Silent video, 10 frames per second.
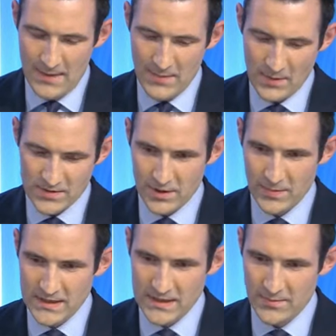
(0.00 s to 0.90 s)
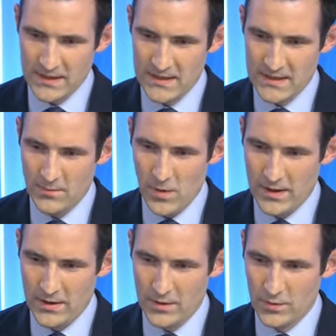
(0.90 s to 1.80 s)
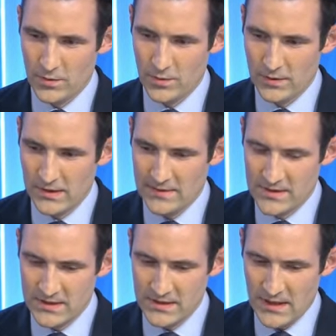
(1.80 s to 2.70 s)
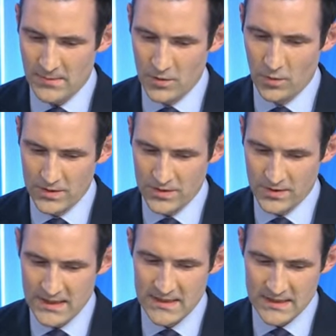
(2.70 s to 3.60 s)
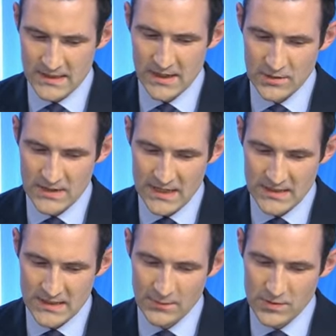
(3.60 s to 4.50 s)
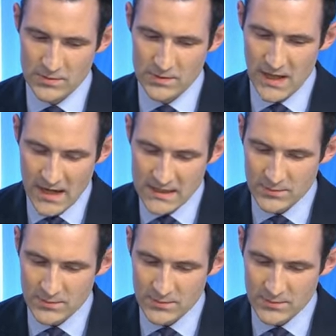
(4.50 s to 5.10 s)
I was struck by something someone who lives up in Yorkshire said to Sky News yesterday, which was, "I